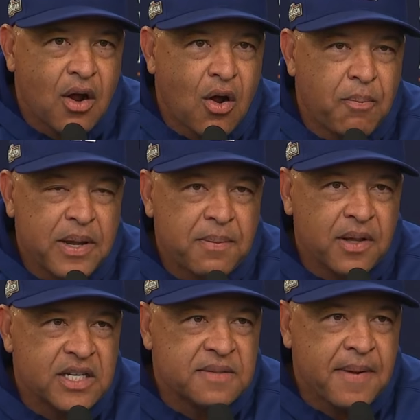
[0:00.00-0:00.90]
all
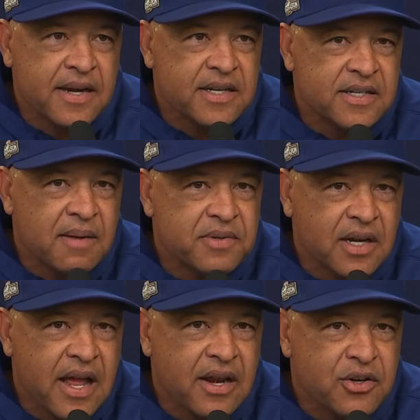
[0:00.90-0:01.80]
people expect is them
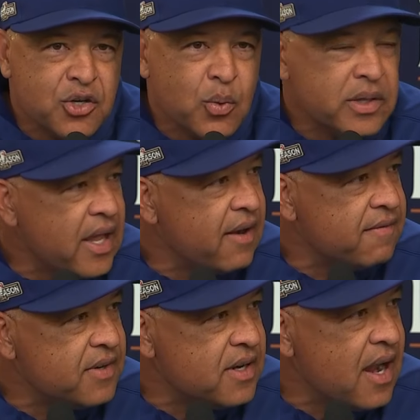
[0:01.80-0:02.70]
to kind of do what
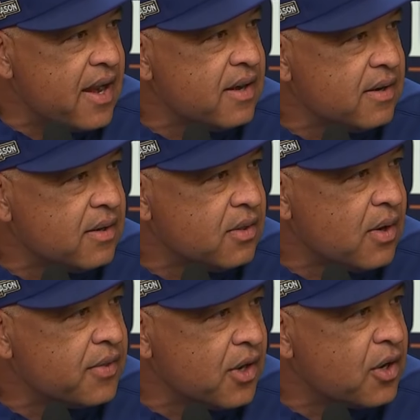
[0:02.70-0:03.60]
they've done
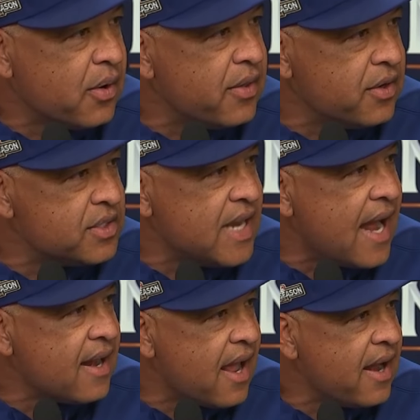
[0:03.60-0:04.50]
throughout their career, their
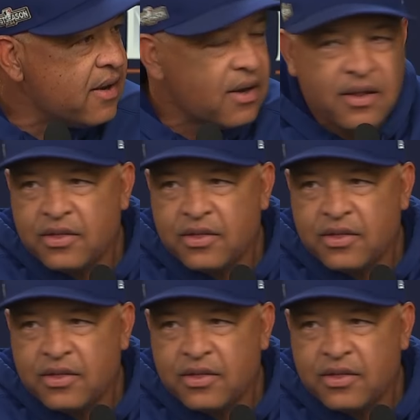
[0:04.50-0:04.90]
stat line,